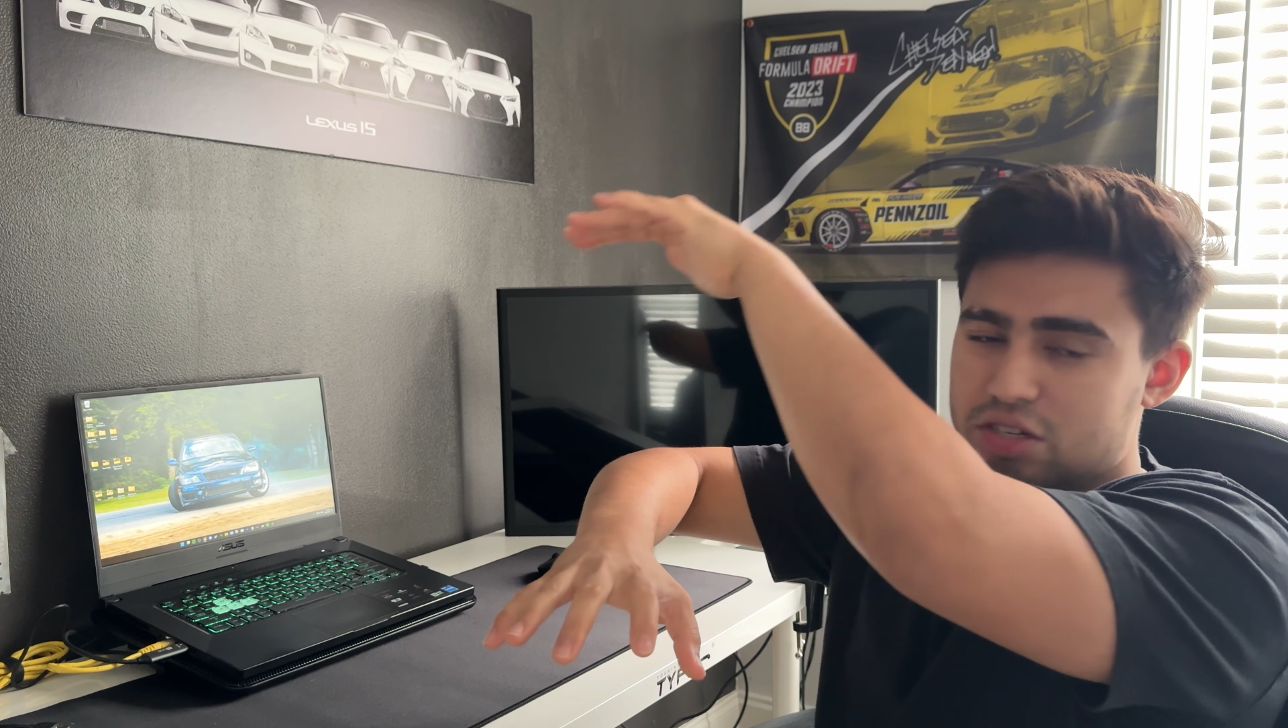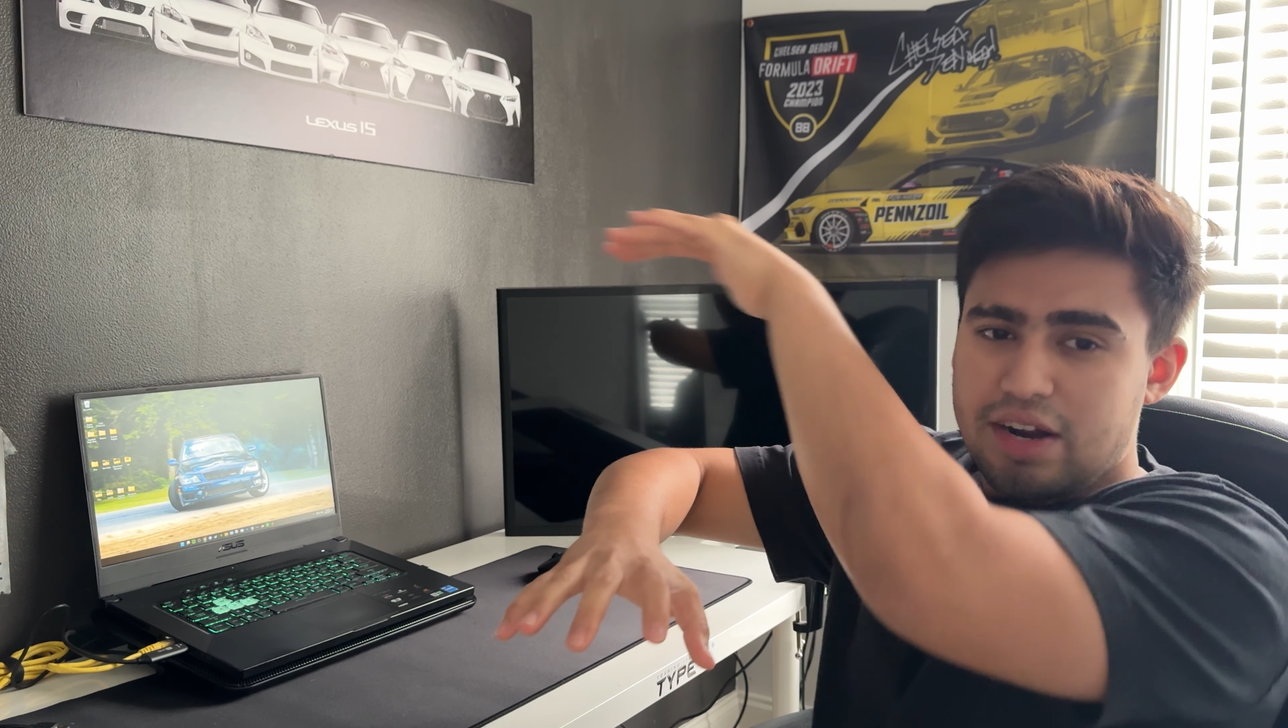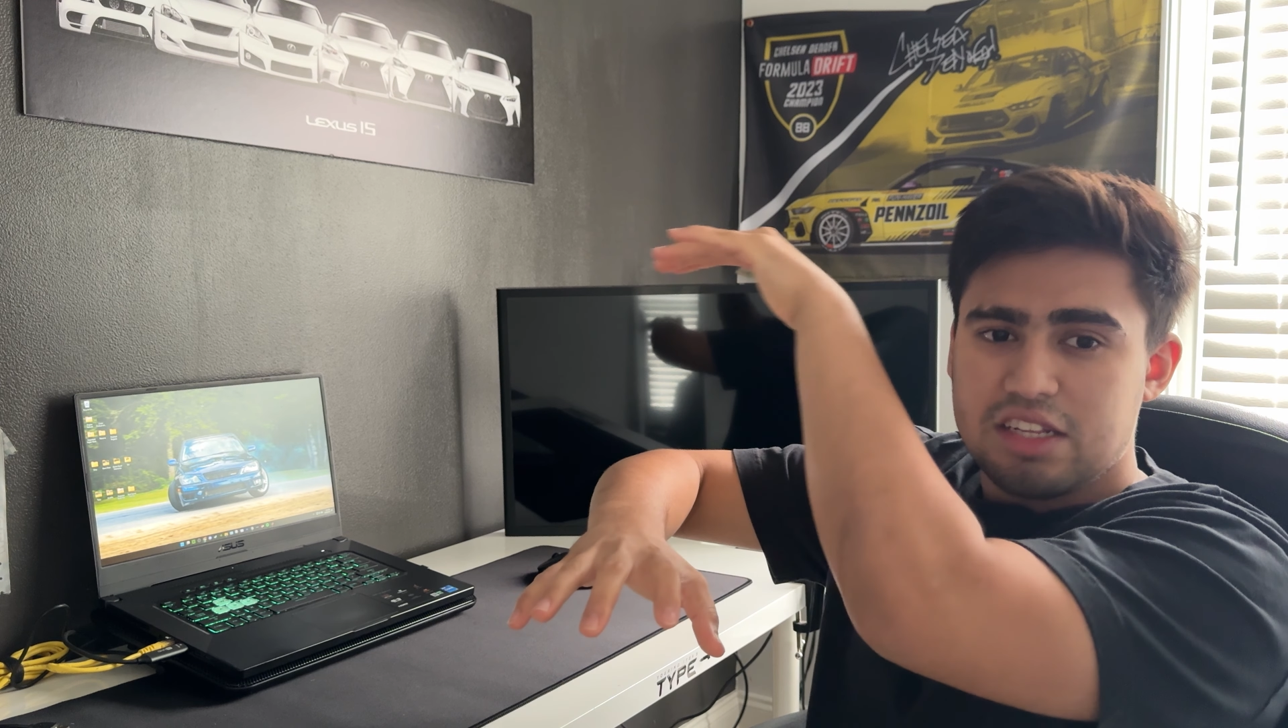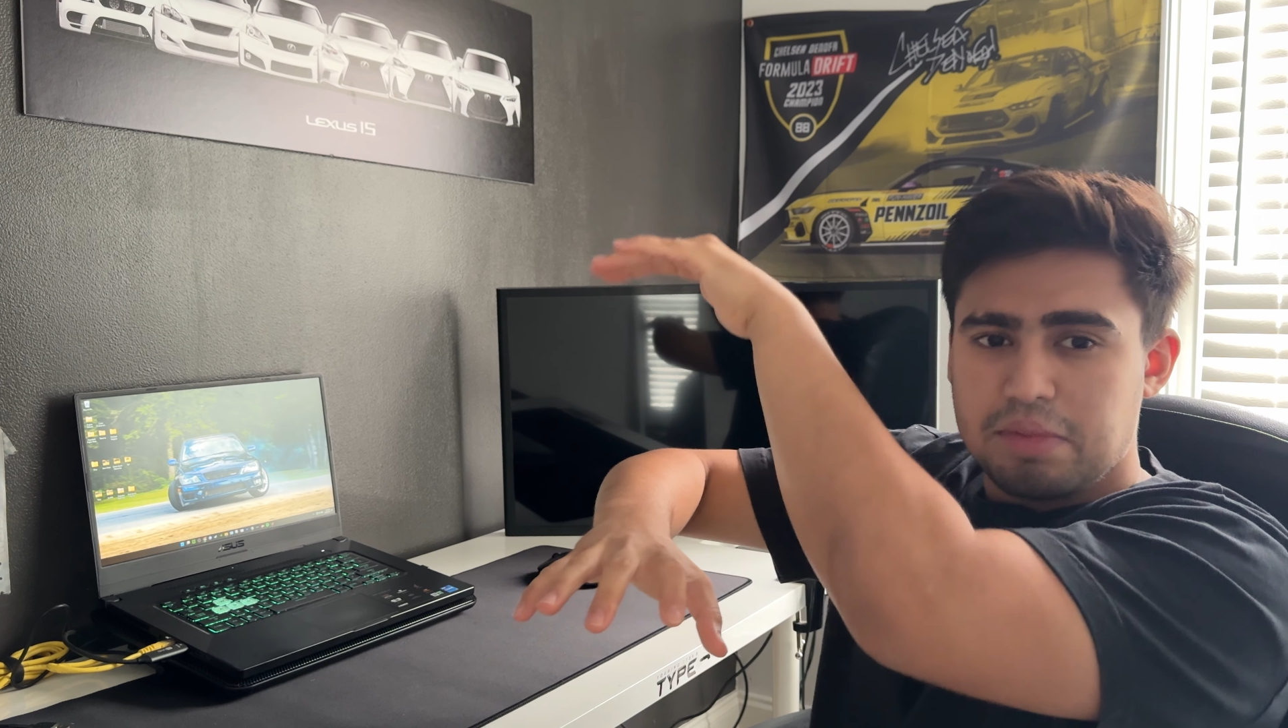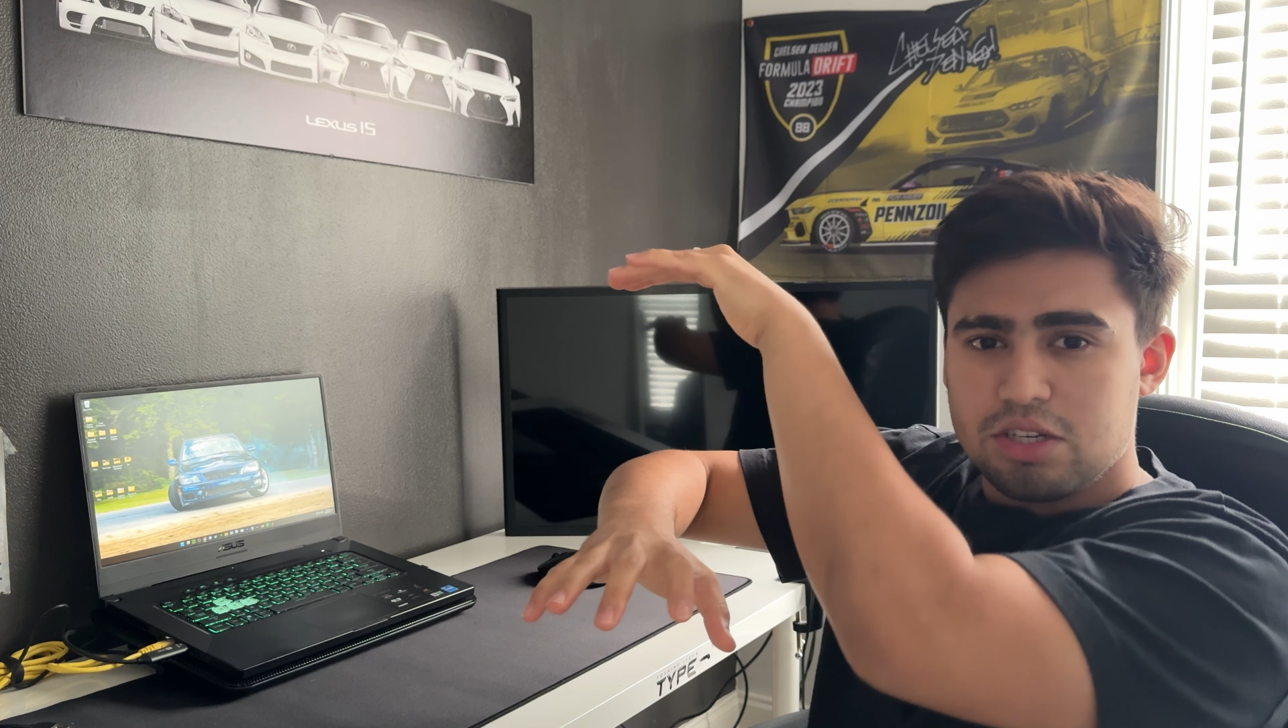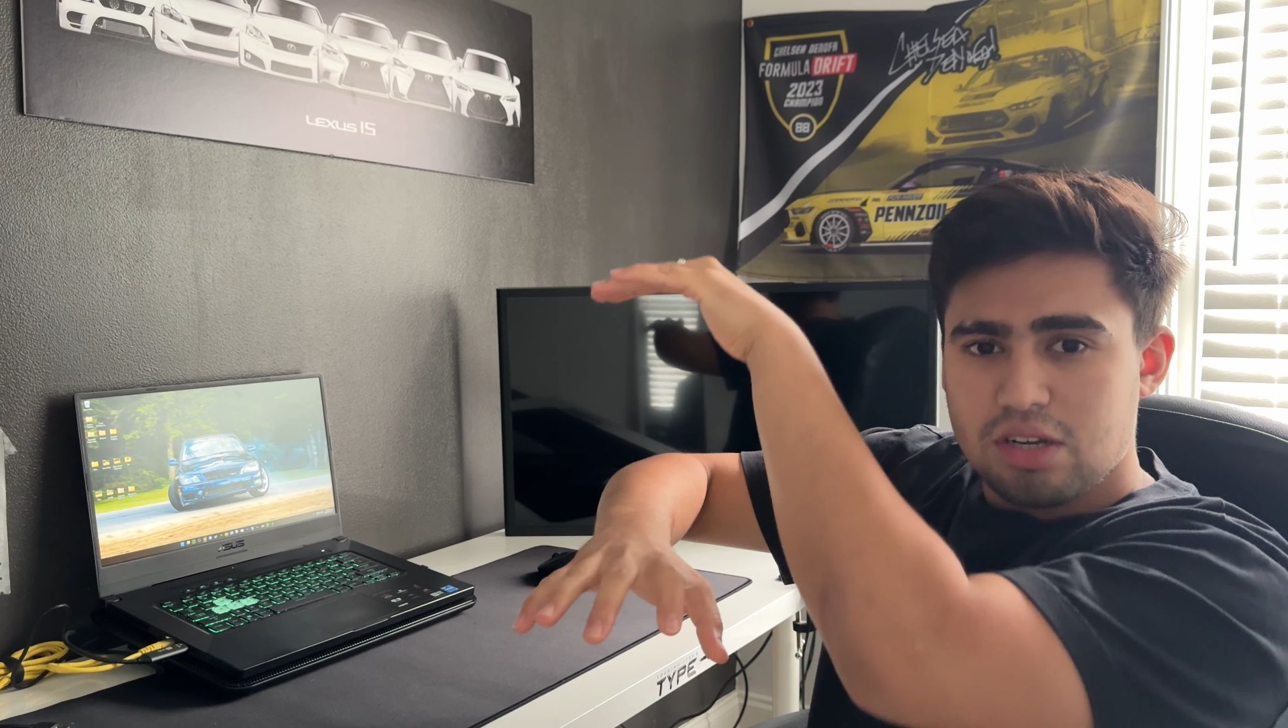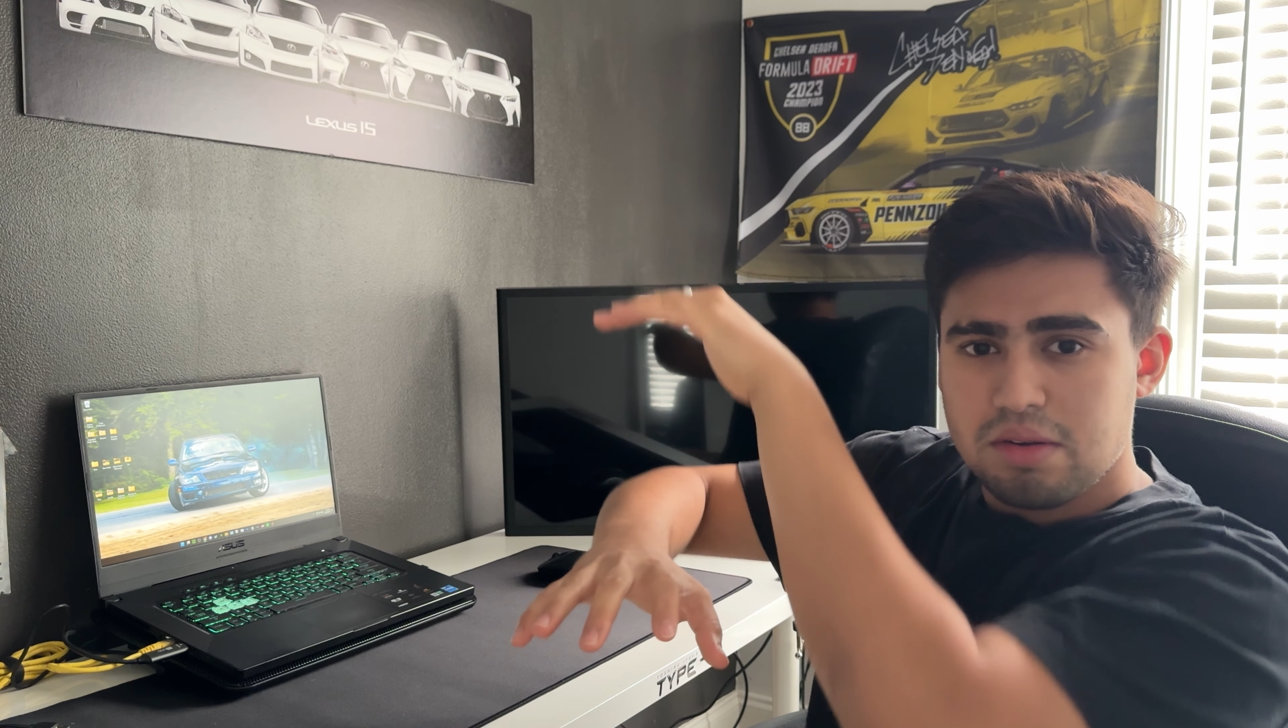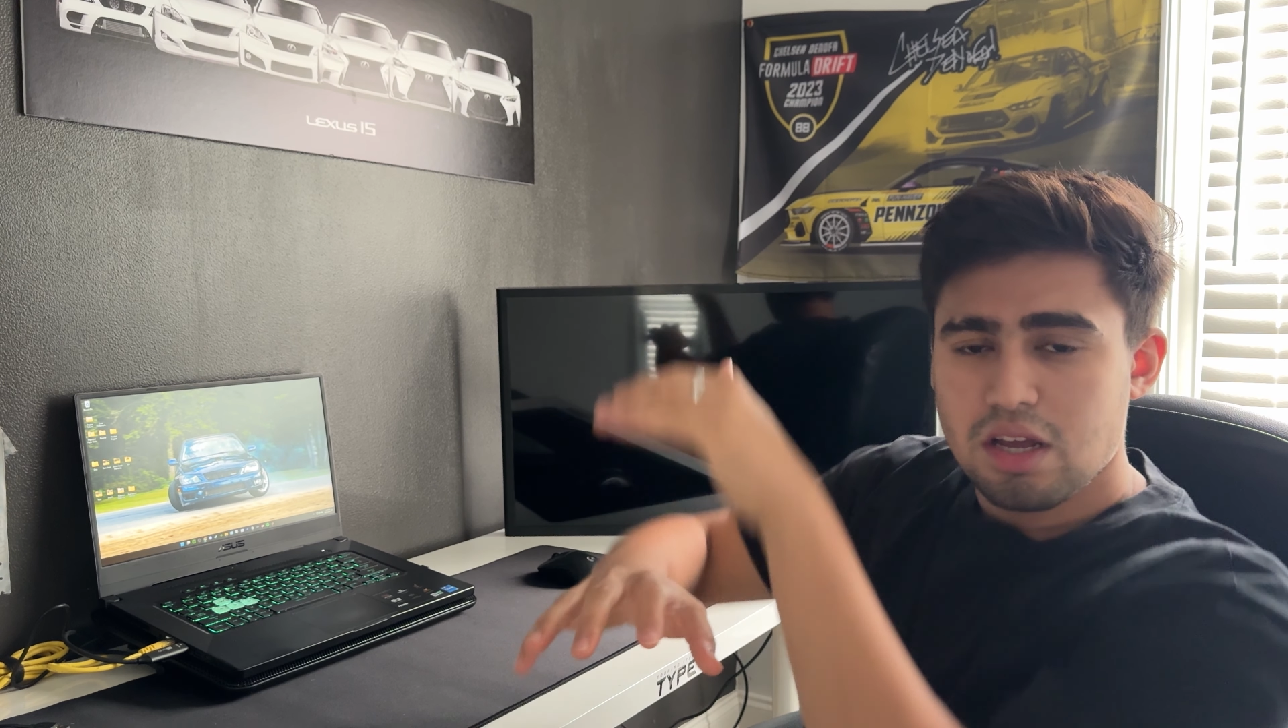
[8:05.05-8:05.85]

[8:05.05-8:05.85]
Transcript: transmission.